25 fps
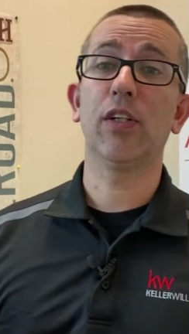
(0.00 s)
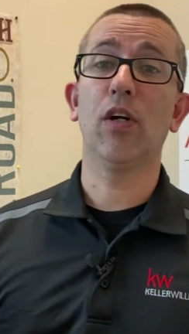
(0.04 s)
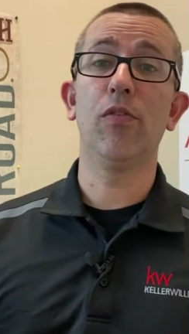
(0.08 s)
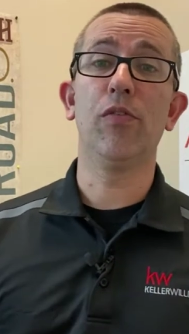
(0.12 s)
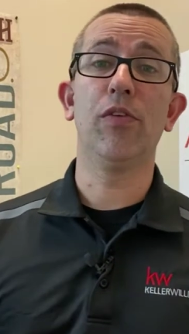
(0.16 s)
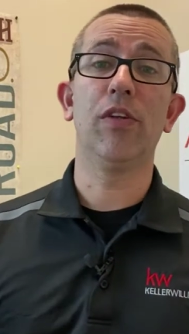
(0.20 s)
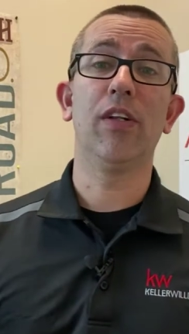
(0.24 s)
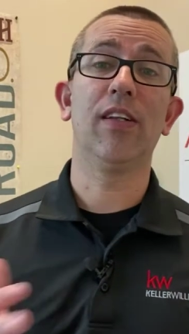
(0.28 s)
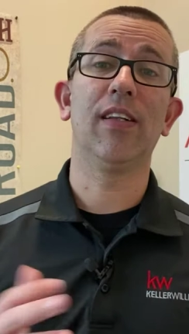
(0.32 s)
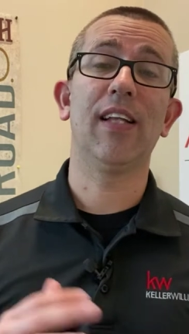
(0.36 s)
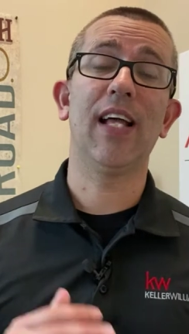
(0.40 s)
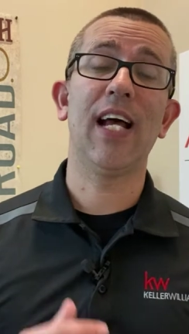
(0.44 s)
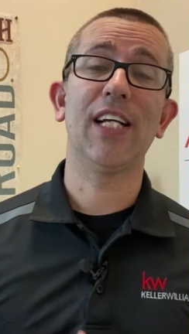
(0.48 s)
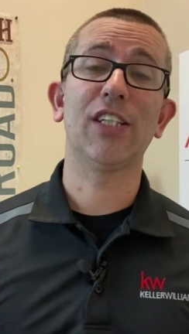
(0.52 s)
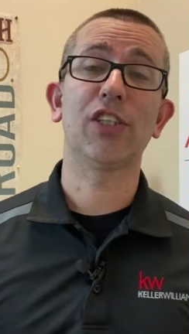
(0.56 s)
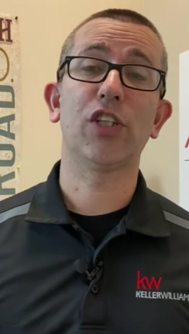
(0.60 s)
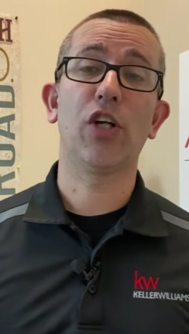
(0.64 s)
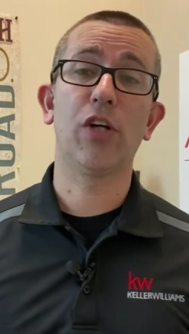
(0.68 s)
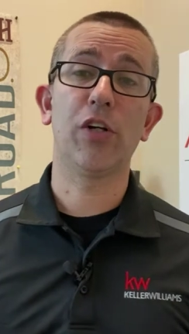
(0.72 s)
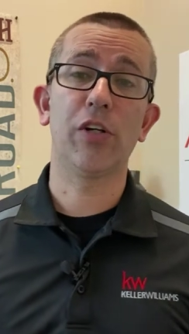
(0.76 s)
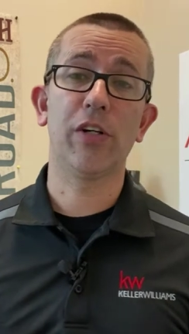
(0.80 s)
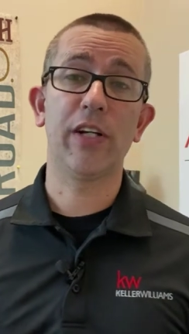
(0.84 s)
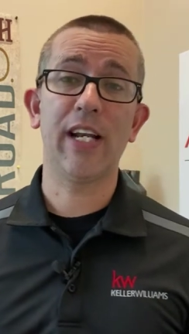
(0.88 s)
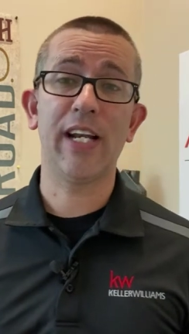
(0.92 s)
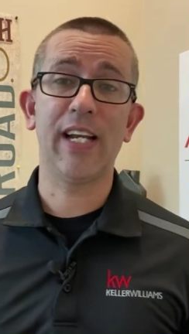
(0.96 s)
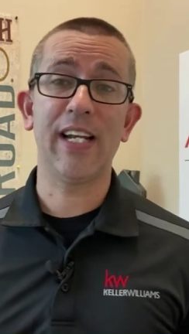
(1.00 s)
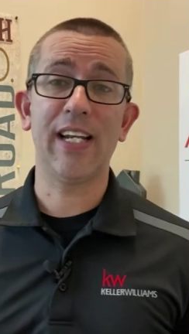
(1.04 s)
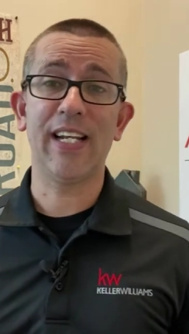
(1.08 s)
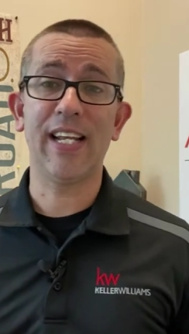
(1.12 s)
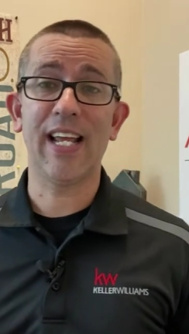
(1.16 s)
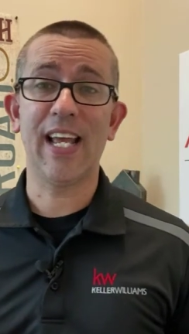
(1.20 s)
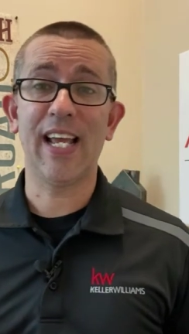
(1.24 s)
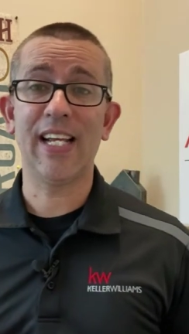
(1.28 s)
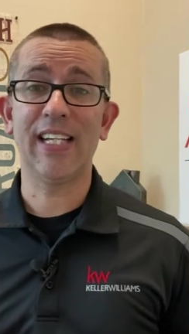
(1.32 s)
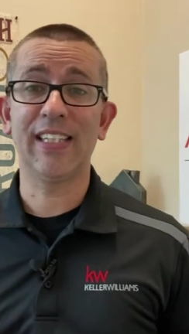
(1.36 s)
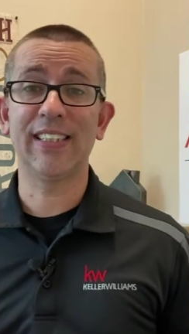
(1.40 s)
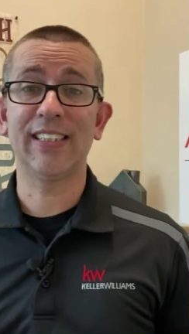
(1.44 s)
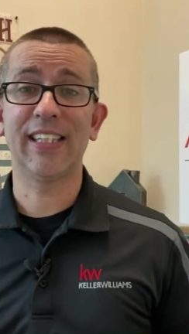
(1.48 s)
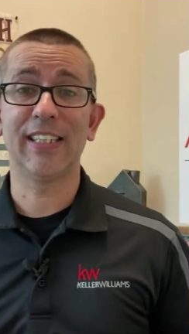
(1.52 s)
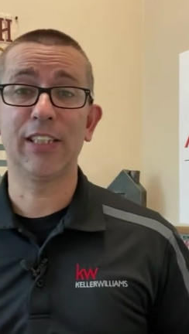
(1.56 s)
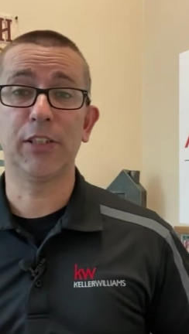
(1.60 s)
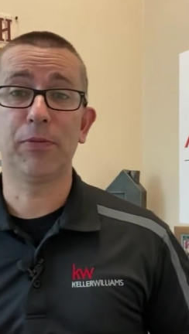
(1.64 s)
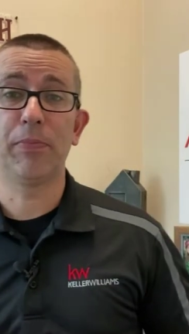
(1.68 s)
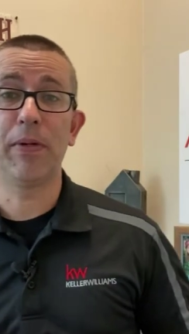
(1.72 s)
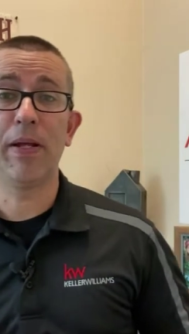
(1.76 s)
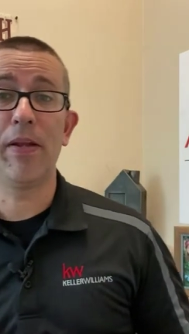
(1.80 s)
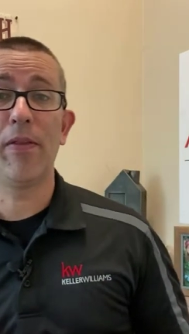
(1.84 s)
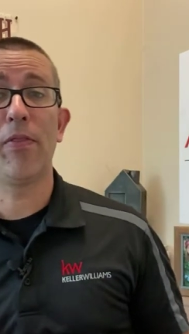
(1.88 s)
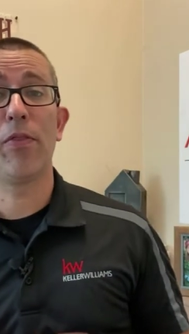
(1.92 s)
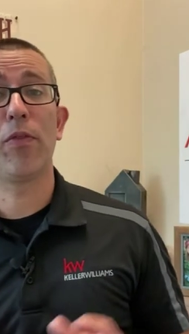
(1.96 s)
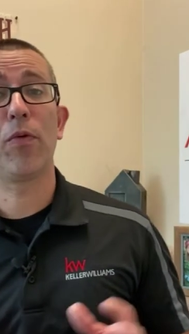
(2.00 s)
over the last 180 days has been